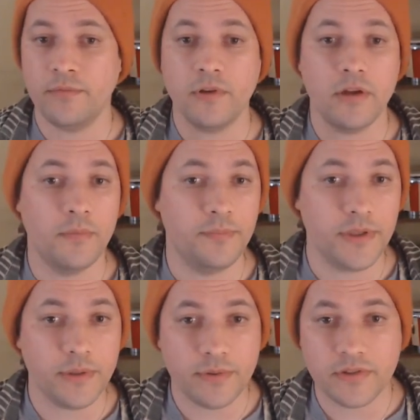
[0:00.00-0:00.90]

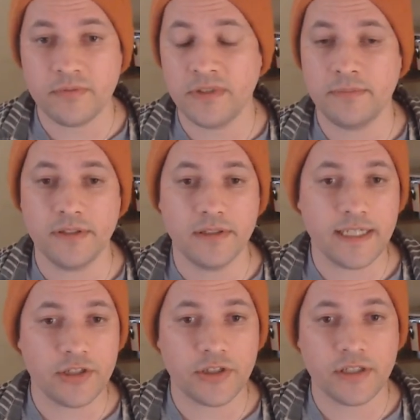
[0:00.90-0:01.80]
abuse,
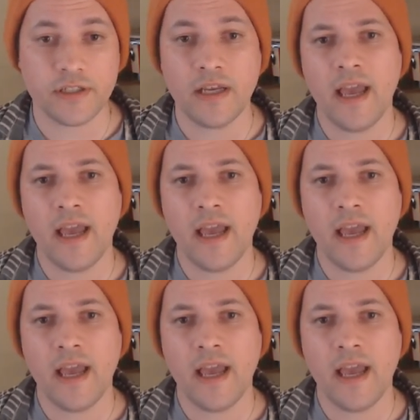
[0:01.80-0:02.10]
manipulation.